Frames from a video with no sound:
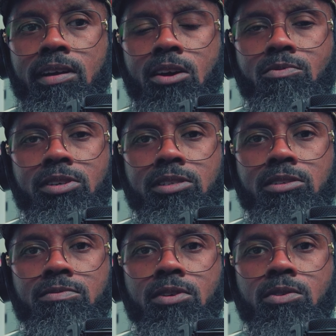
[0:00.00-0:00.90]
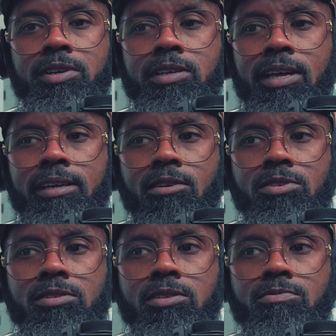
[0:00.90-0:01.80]
I wasn't growing. Like I
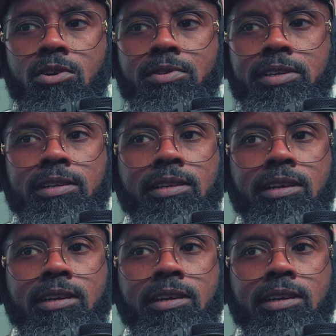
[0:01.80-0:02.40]
wasn't growing